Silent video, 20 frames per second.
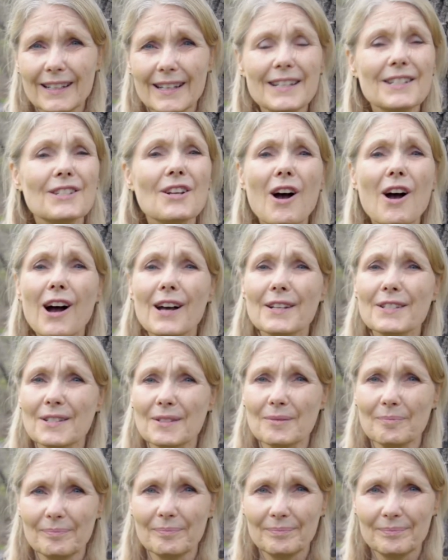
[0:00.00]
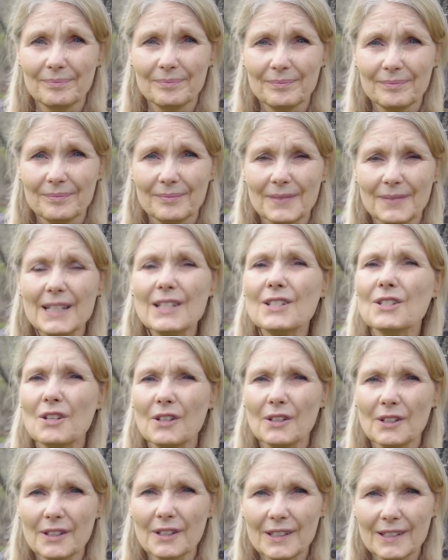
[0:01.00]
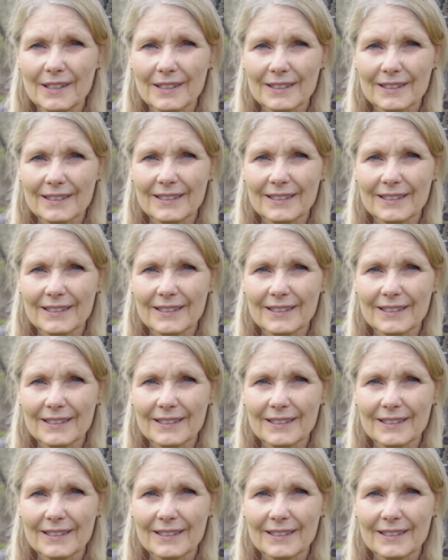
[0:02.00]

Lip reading: He's awesome. He's good.